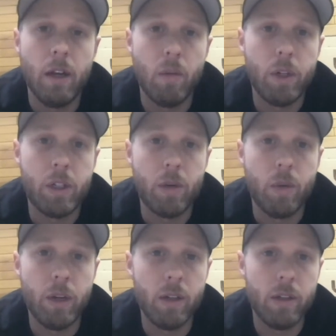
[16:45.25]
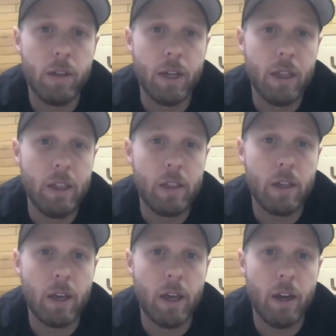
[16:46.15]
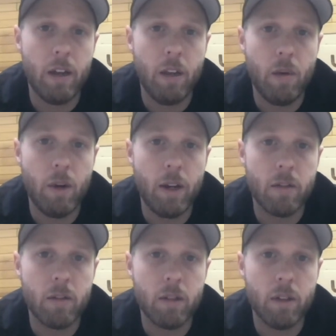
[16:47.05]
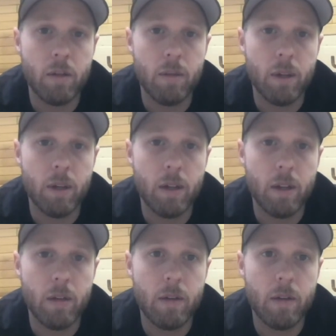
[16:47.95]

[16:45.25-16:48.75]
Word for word: which it will, and at least in Canada and the US, I